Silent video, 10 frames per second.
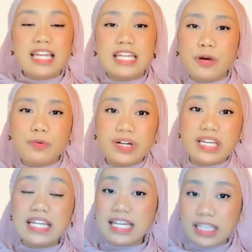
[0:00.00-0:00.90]
they
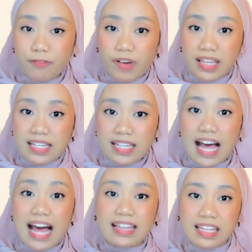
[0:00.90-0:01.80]
were inactivated
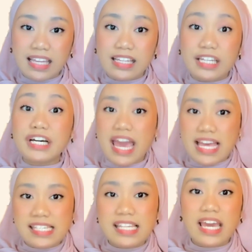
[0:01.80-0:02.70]
until the
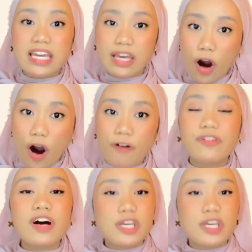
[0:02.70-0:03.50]
assay of